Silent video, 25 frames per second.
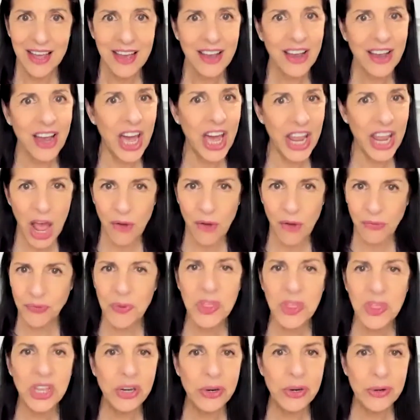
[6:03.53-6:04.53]
cut out from
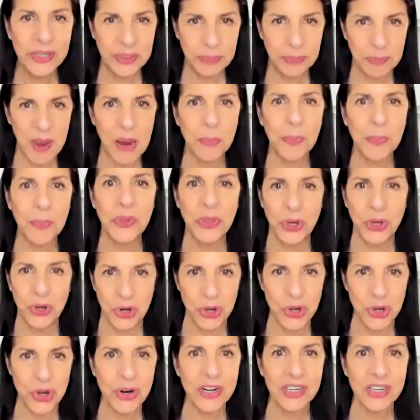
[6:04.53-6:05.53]
the newspaper the New
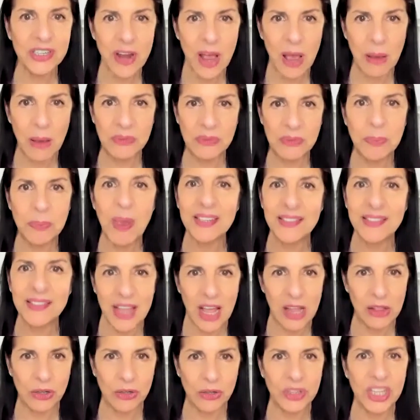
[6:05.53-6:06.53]
York Times
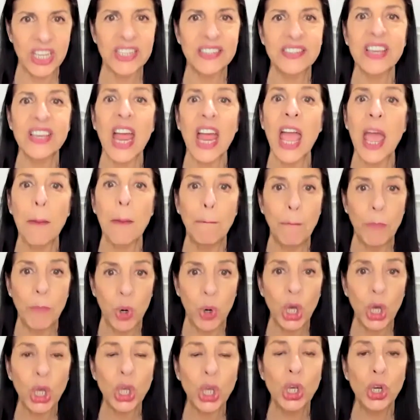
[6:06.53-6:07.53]
bestseller list and
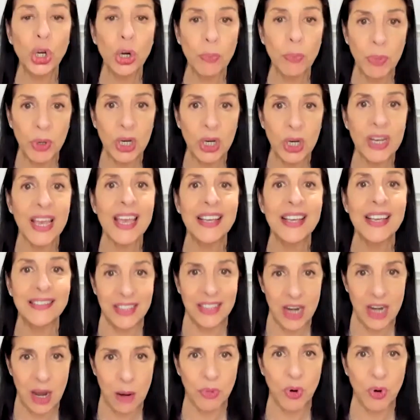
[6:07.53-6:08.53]
put your book as
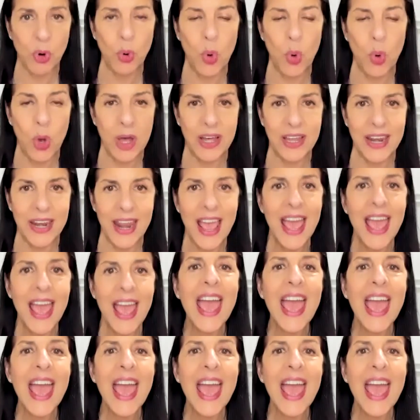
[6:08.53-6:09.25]
number one